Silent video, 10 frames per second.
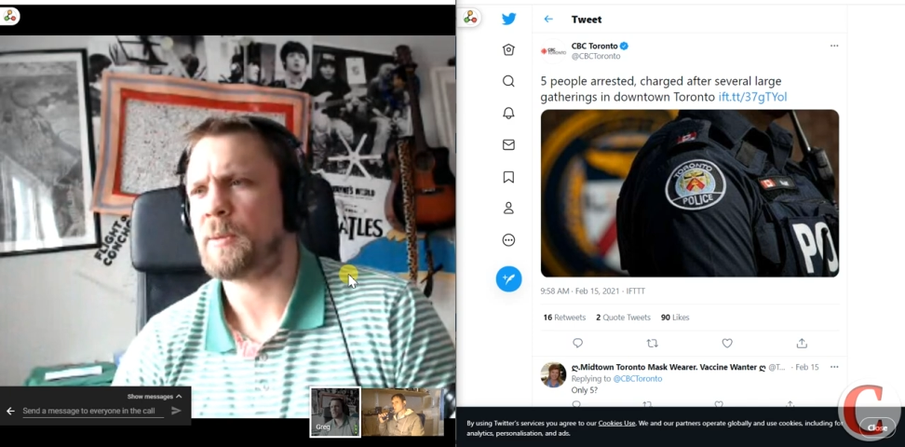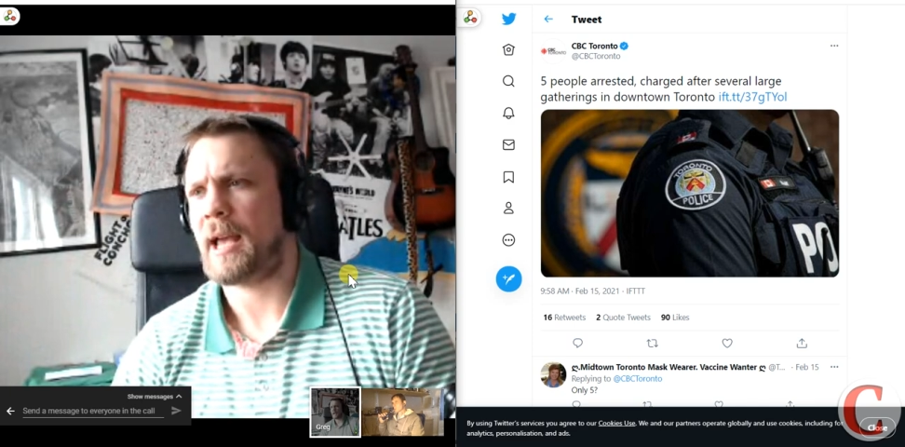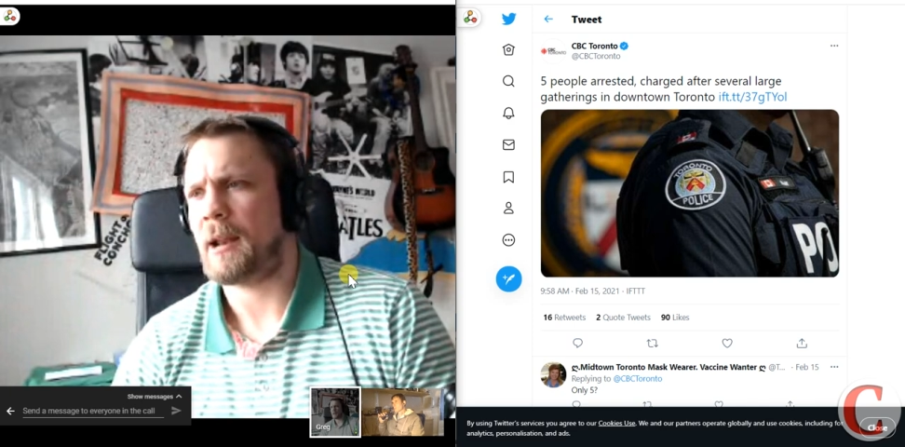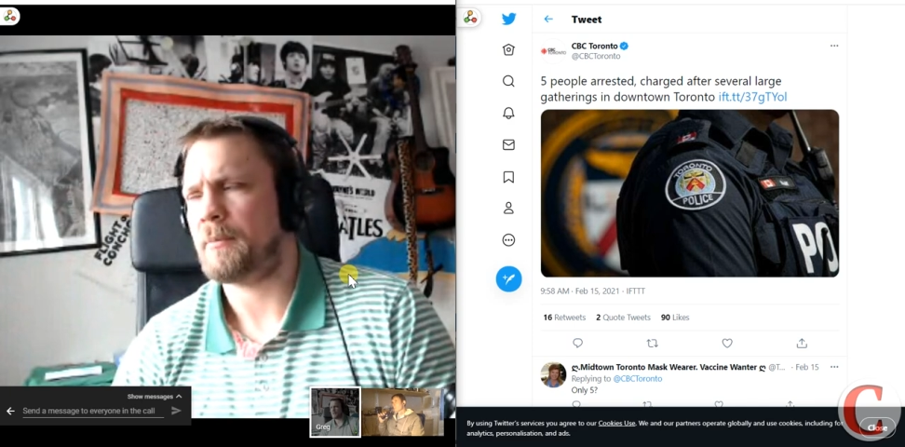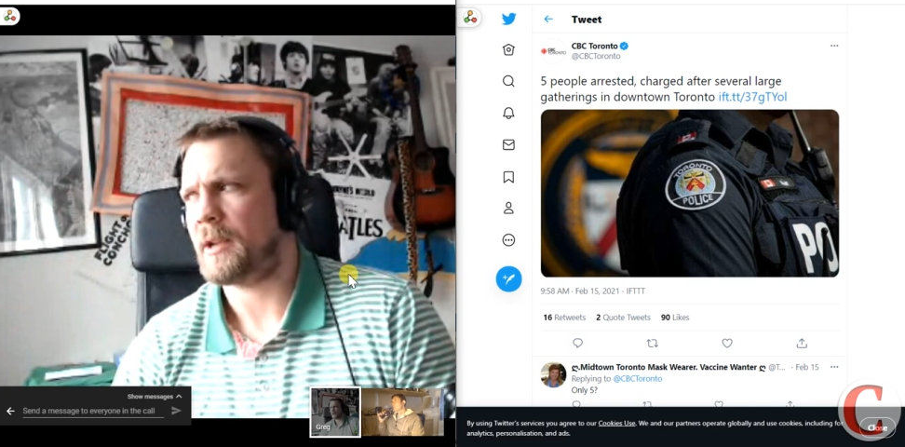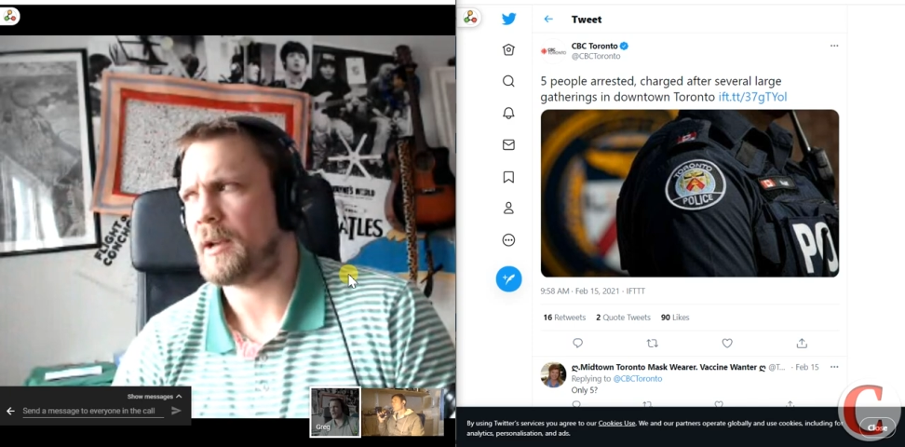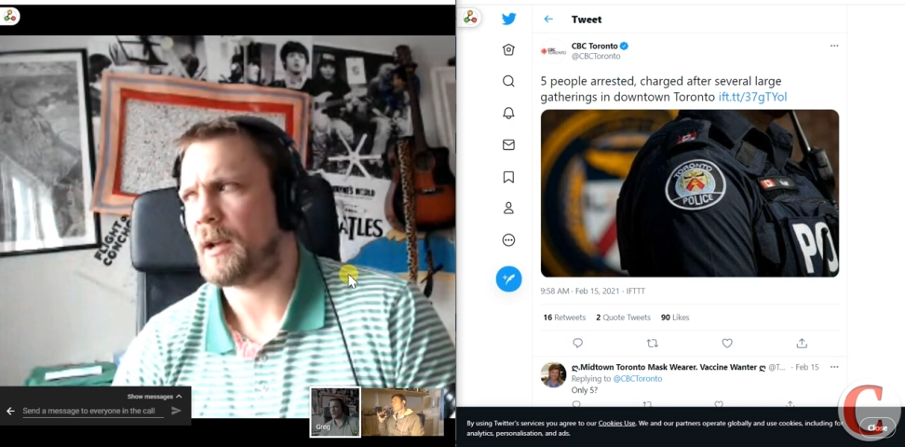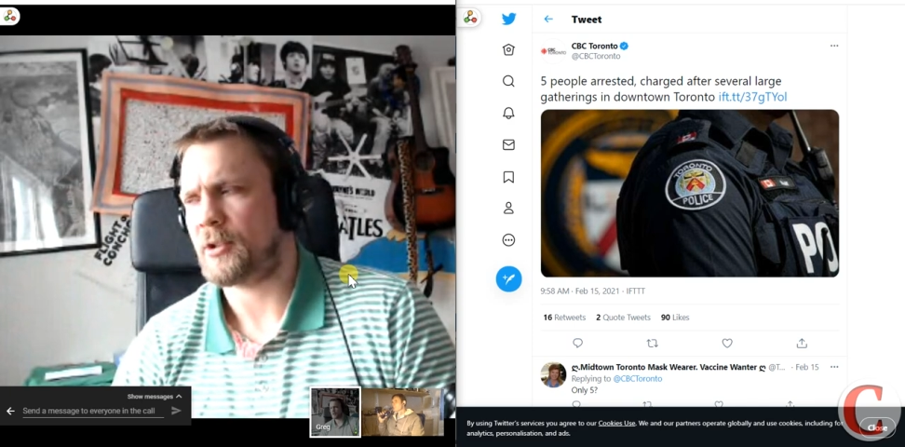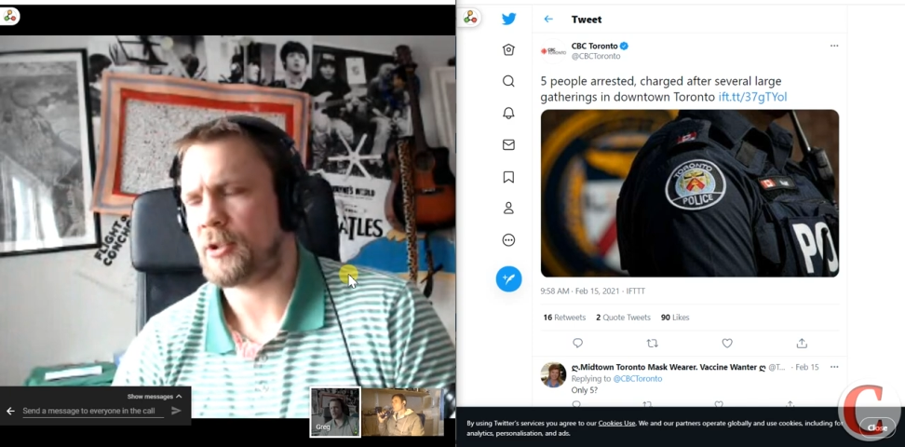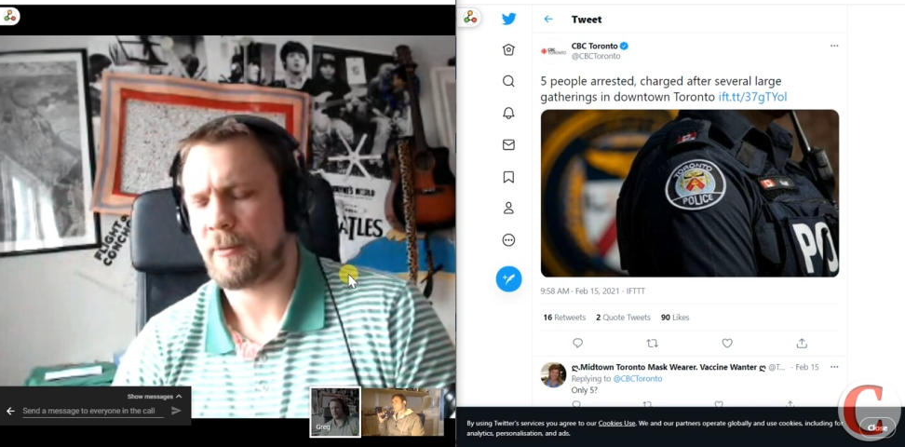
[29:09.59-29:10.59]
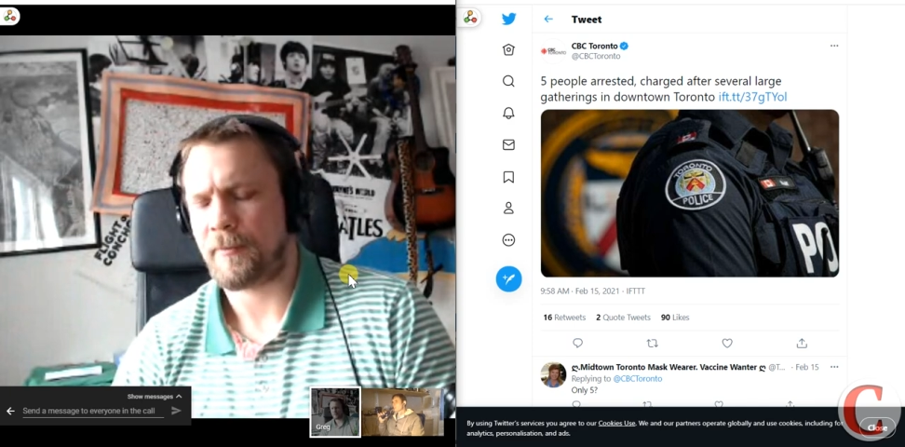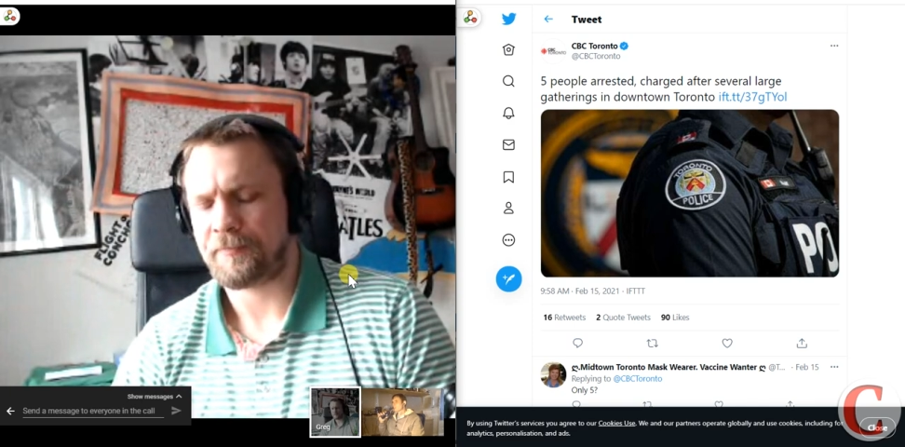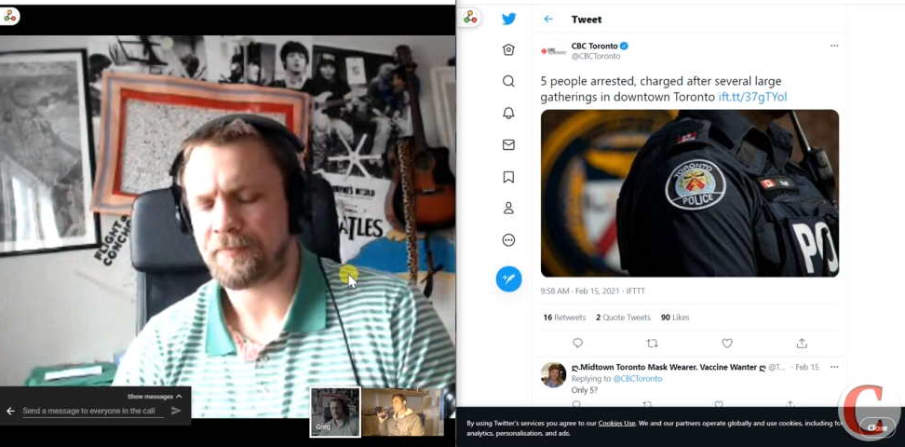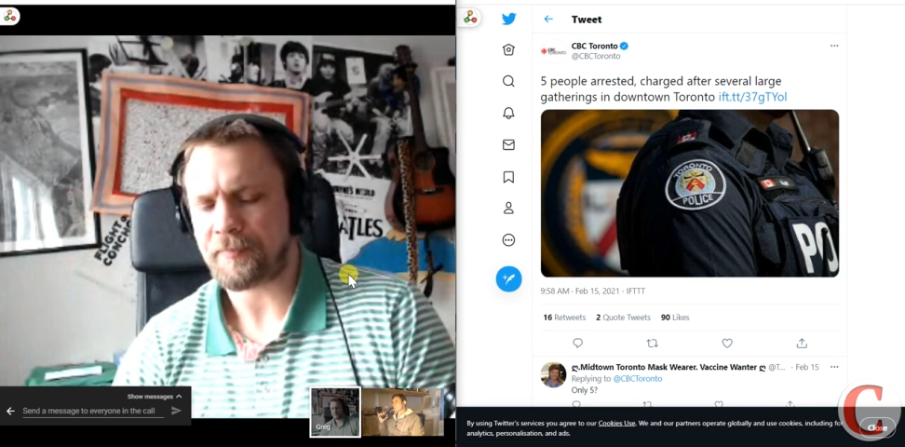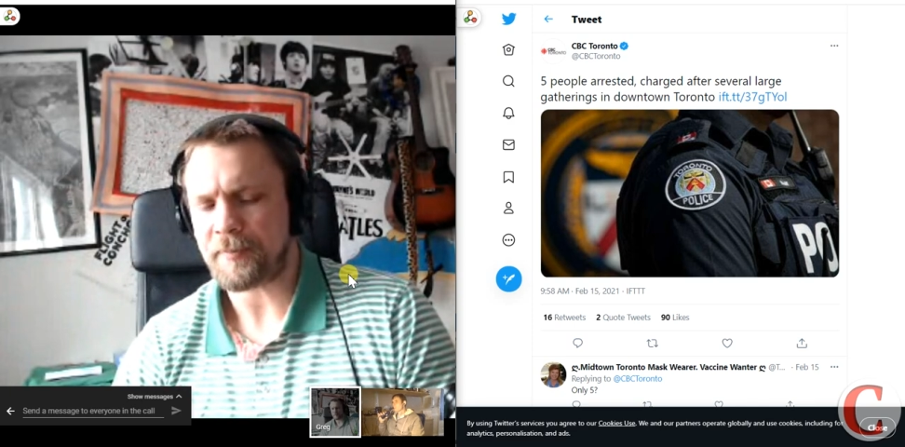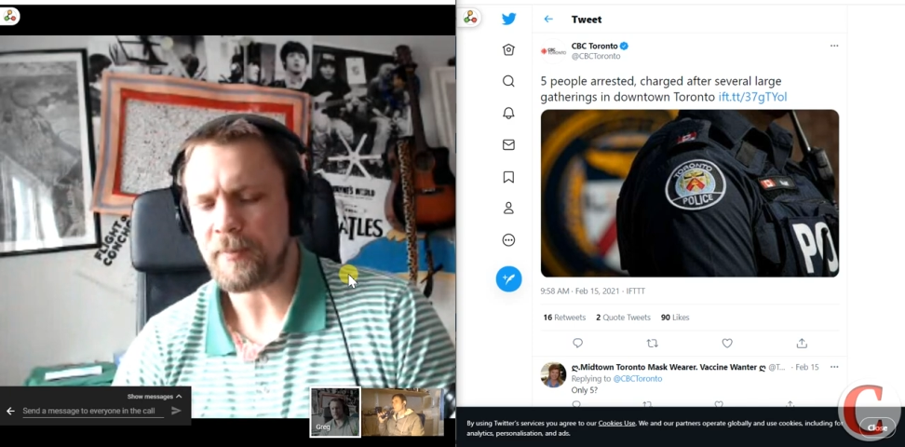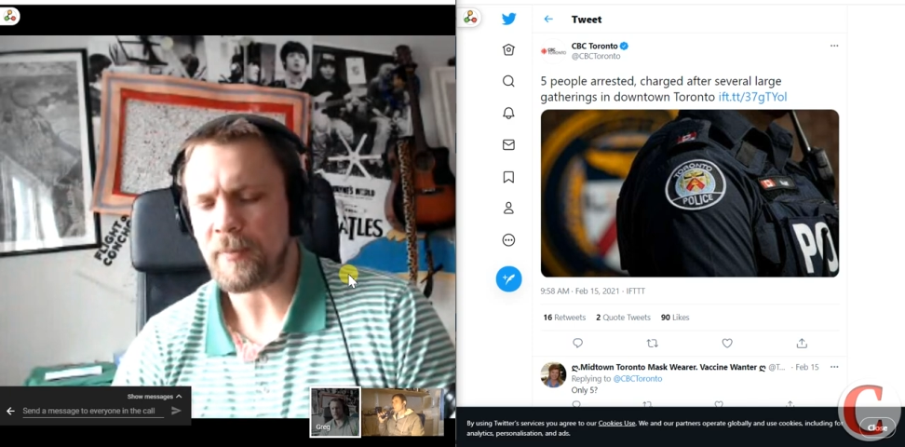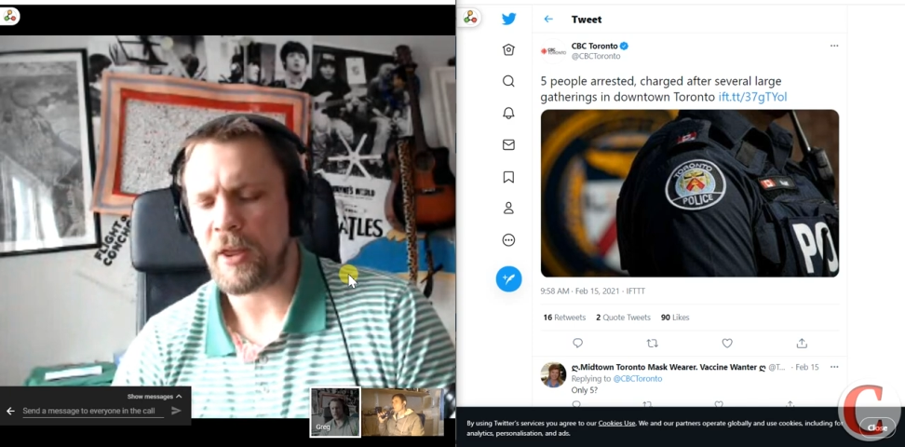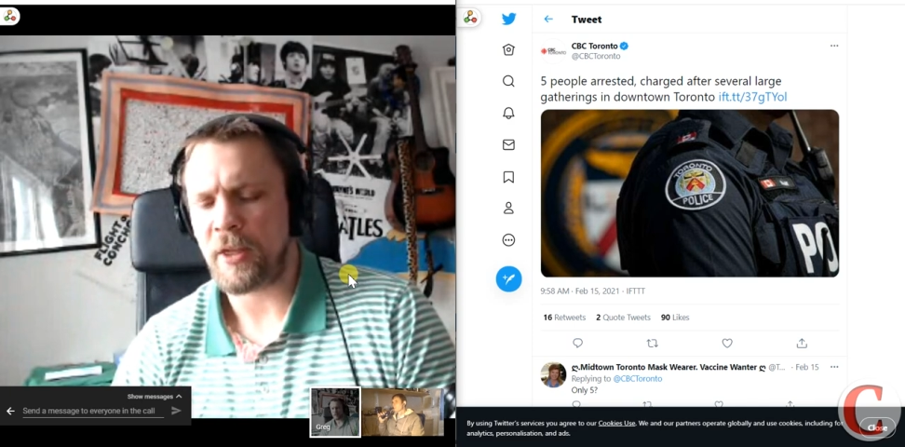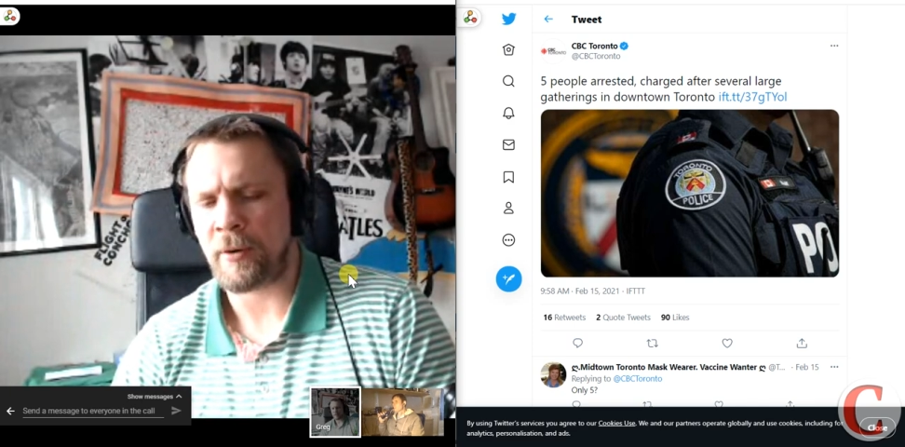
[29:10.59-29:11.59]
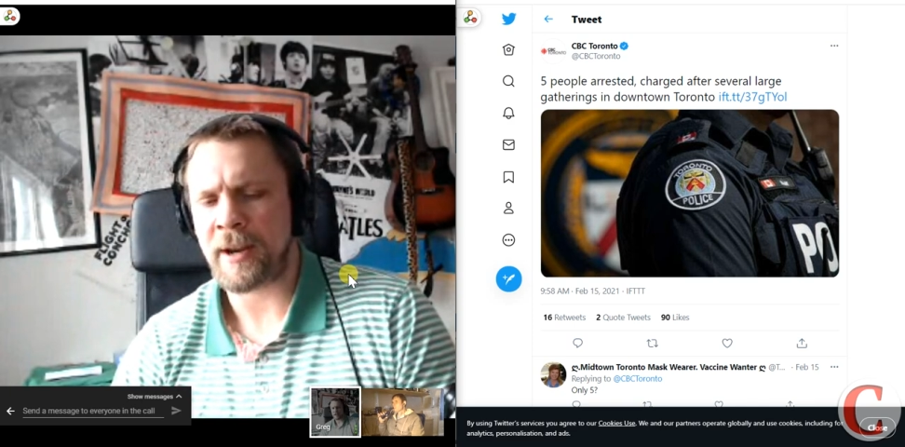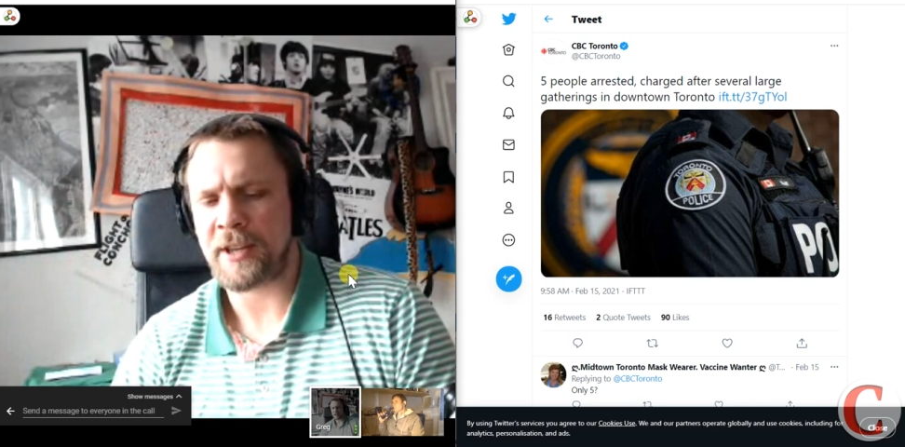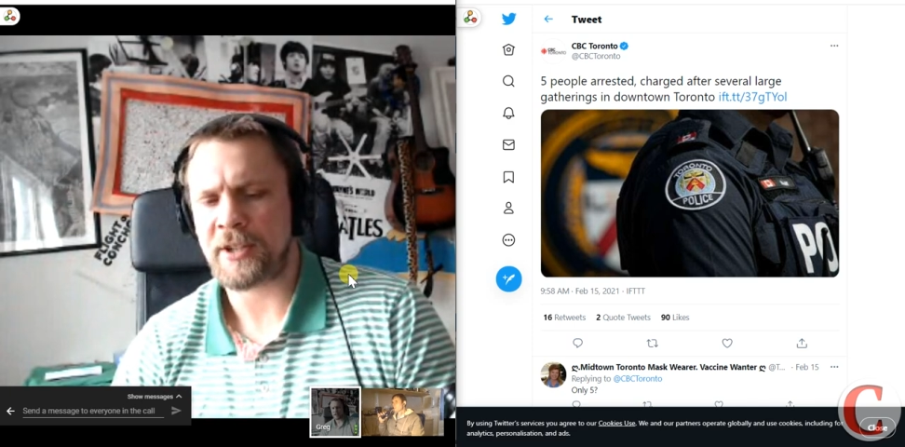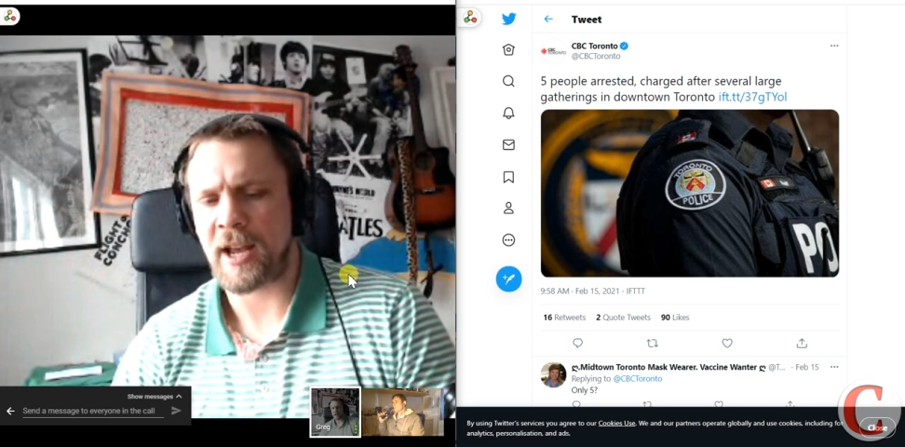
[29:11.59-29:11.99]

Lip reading: that because there is